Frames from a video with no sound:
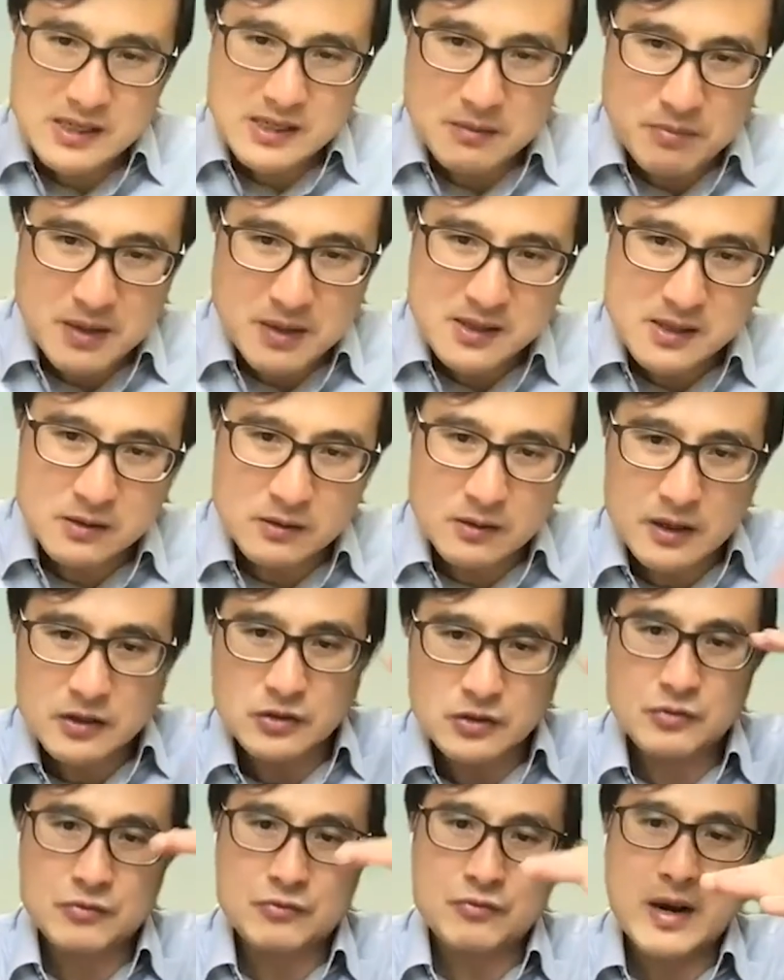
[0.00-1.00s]
You stress the
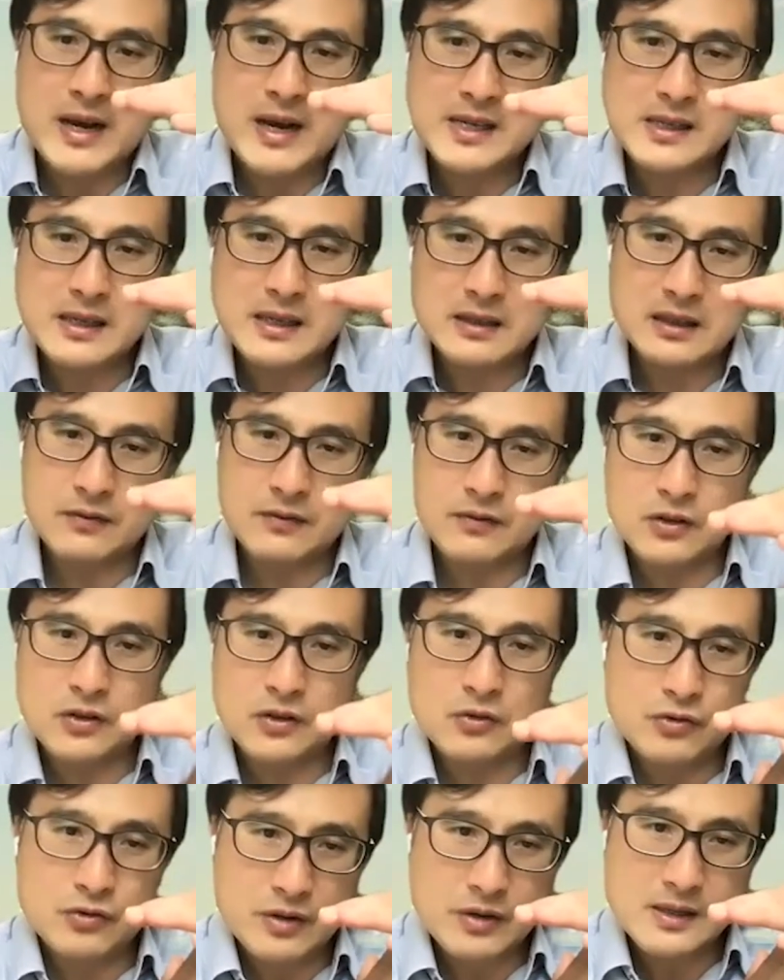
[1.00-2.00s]
muscle and you
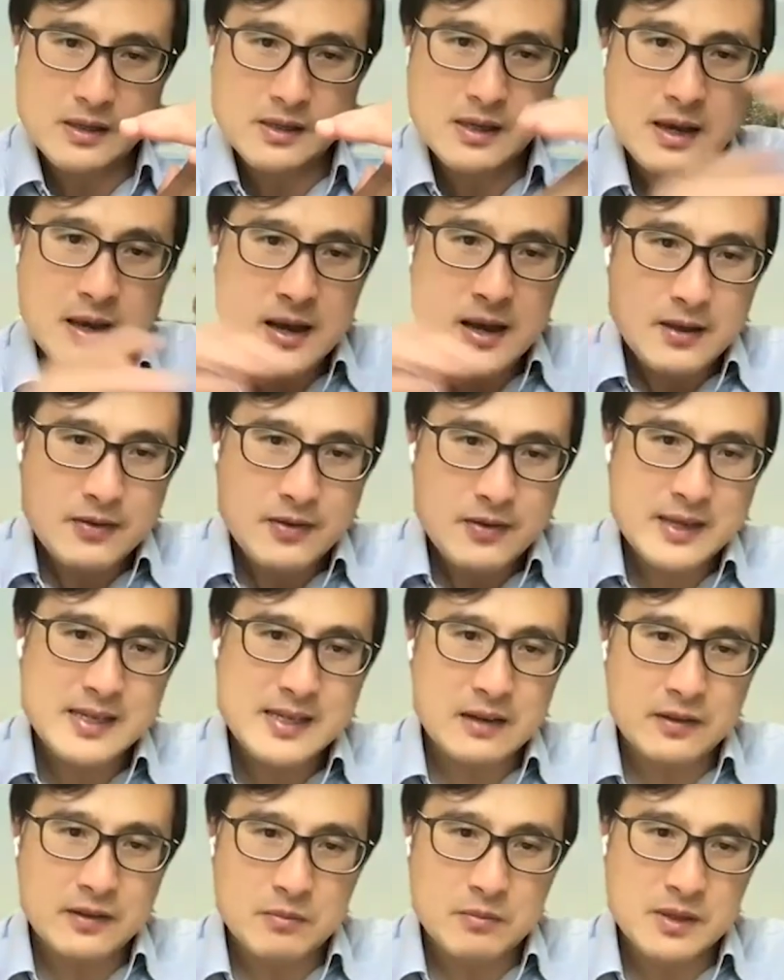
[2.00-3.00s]
rest and give it nutrients.
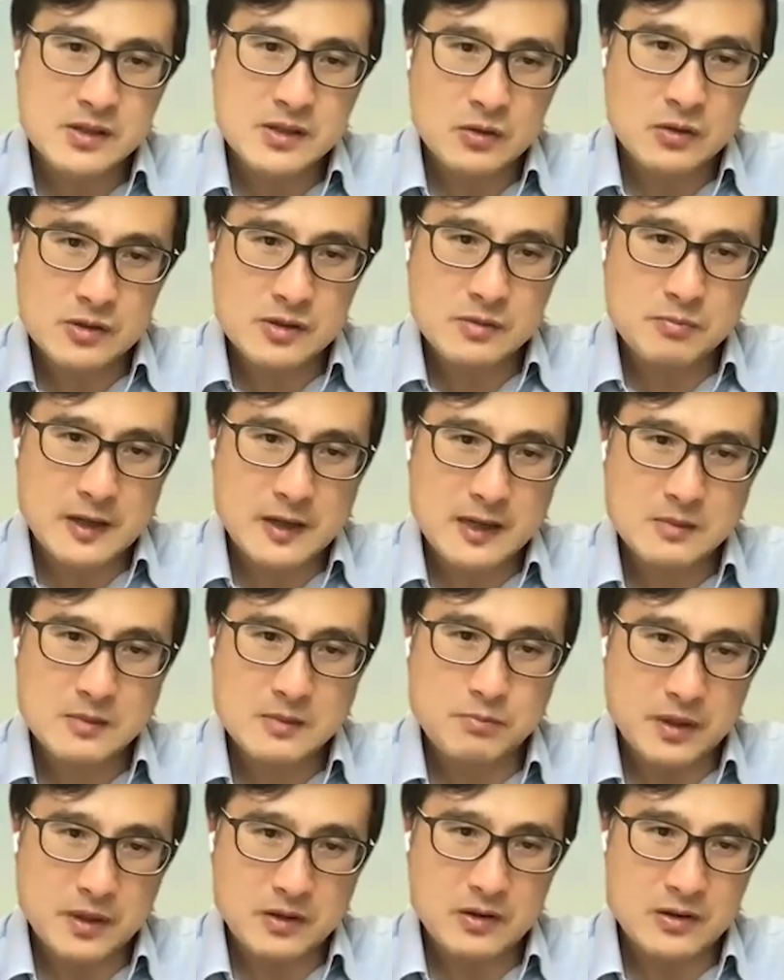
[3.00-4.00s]
That's how the muscle
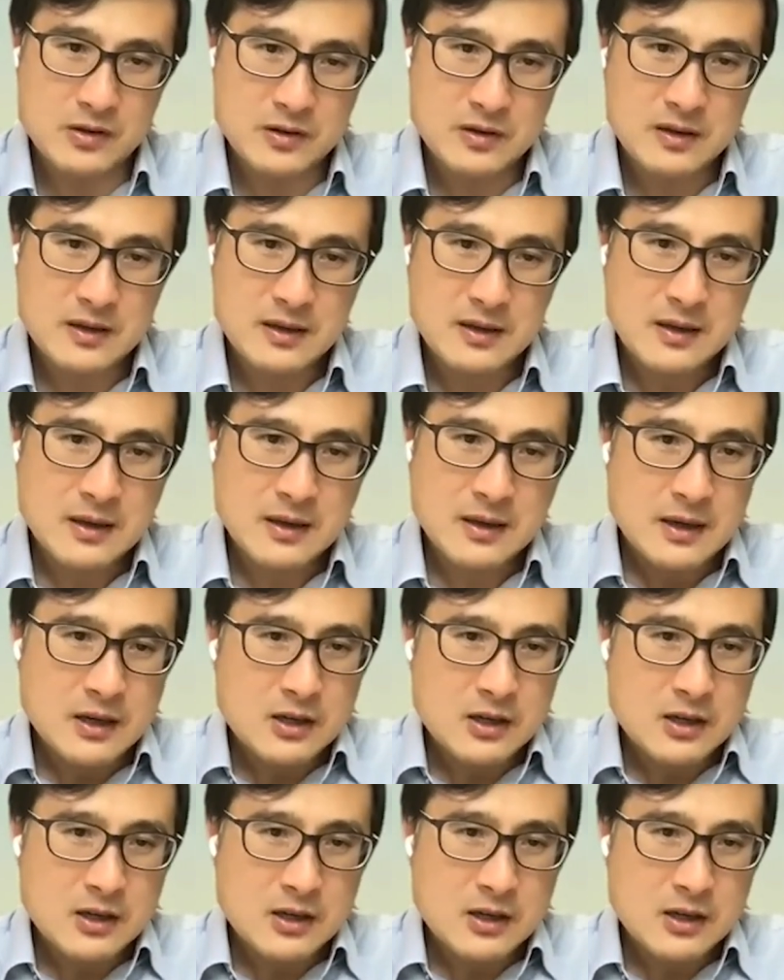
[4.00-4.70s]
gets bigger.